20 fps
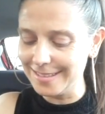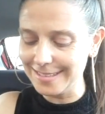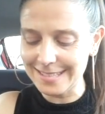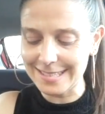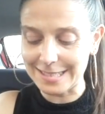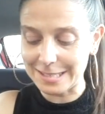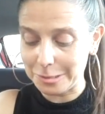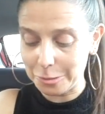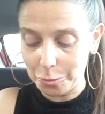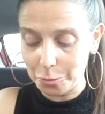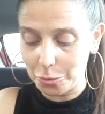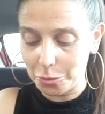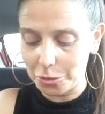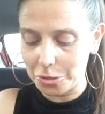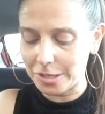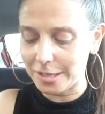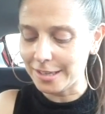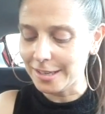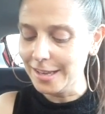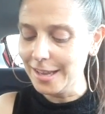So
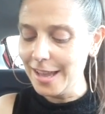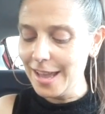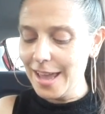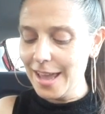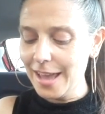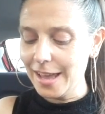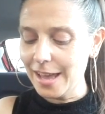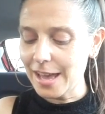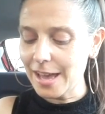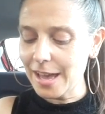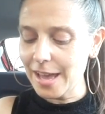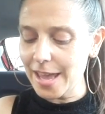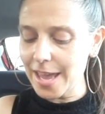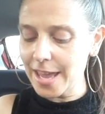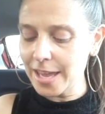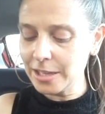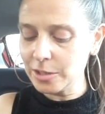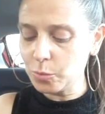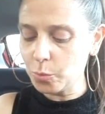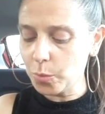good.
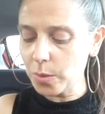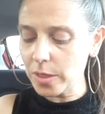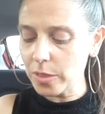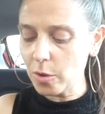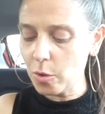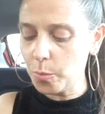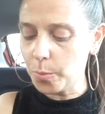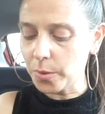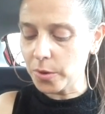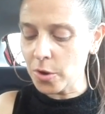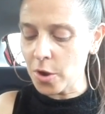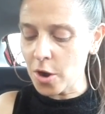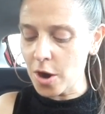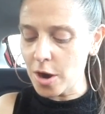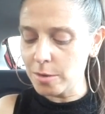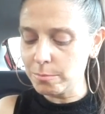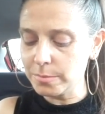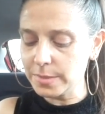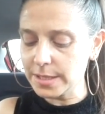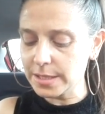And with open
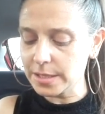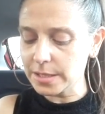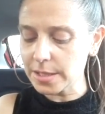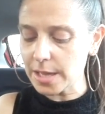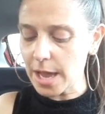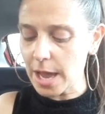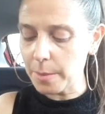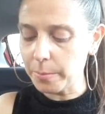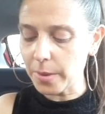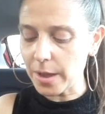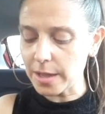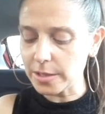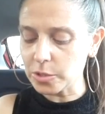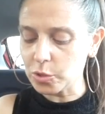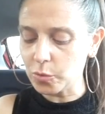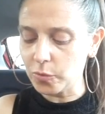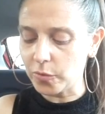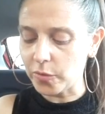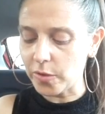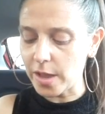arms, à
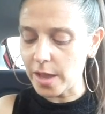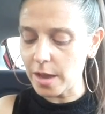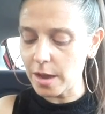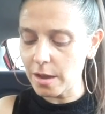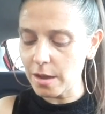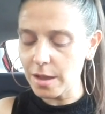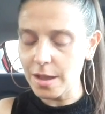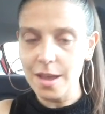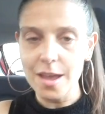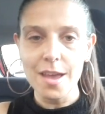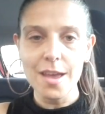bras ouverts.